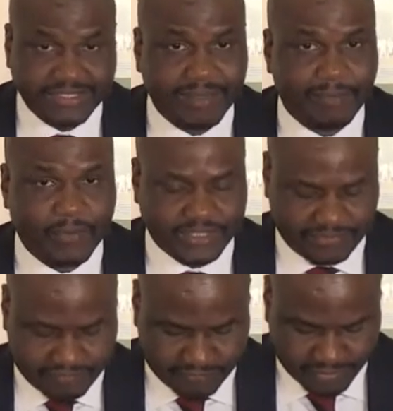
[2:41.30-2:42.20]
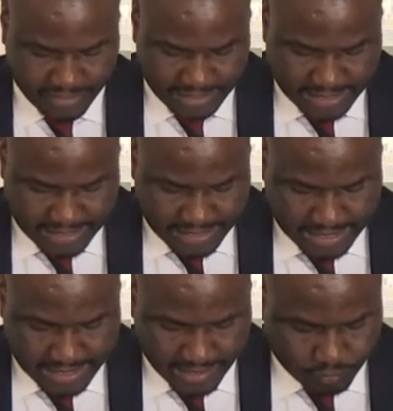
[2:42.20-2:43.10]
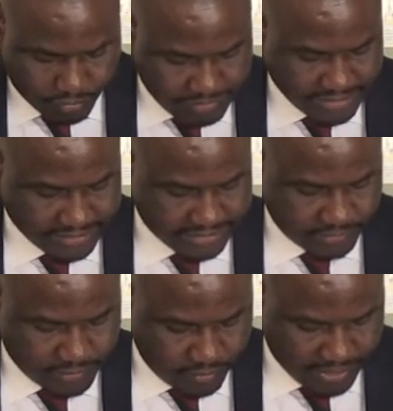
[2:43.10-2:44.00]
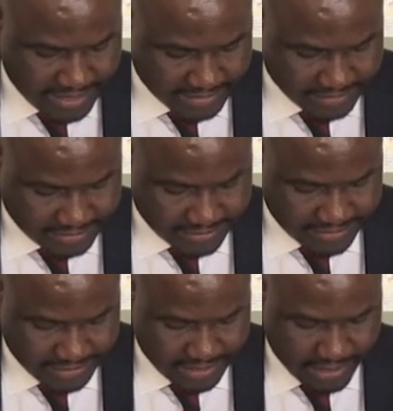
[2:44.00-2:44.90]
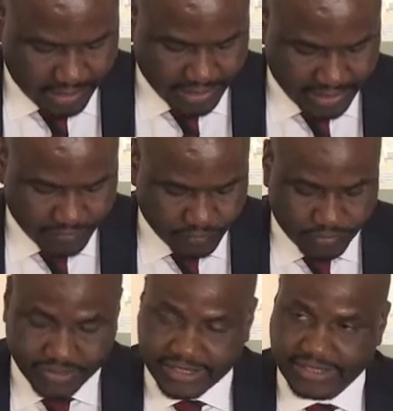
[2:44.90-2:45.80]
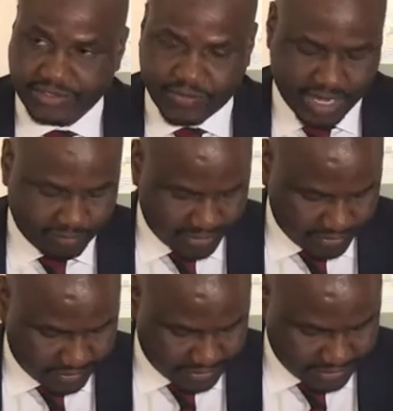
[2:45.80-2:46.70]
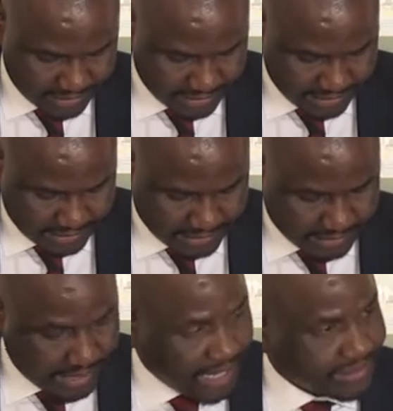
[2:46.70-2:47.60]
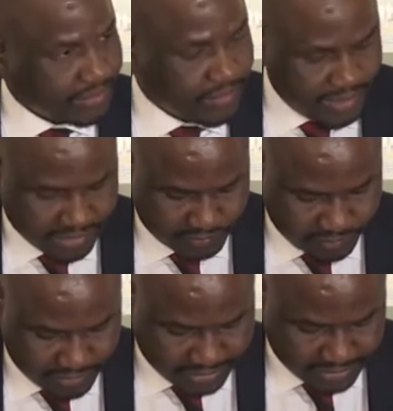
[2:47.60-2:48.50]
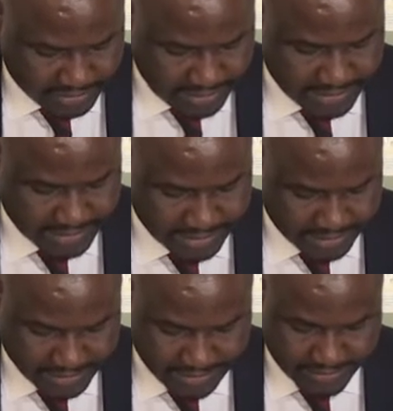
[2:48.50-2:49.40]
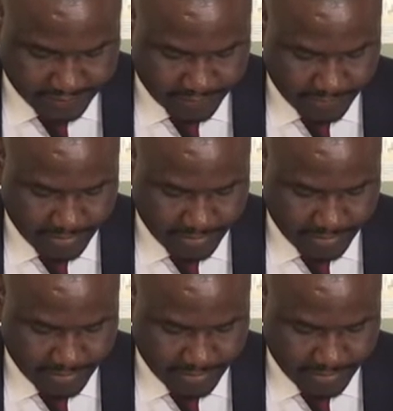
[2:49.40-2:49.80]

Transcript: supportive and committed to the organization and our game during such a trying period. I salute their spirits and dedication.